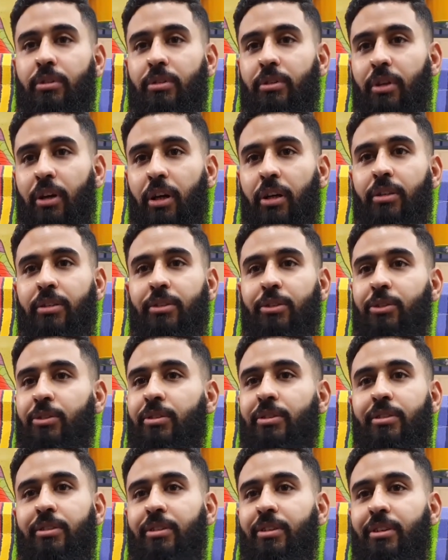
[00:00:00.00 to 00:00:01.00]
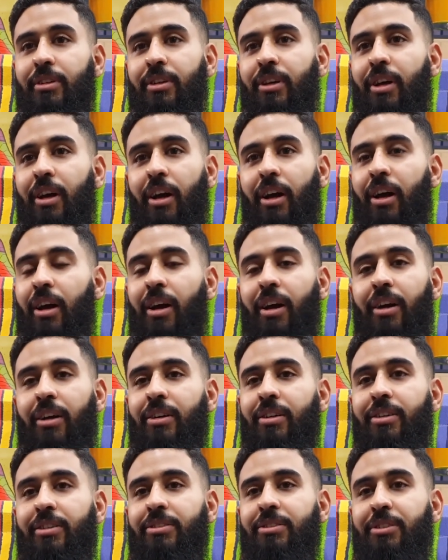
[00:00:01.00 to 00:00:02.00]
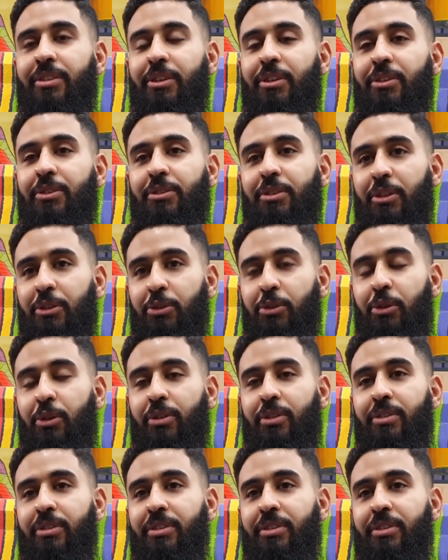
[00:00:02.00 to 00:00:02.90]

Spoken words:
I don't know. There's no.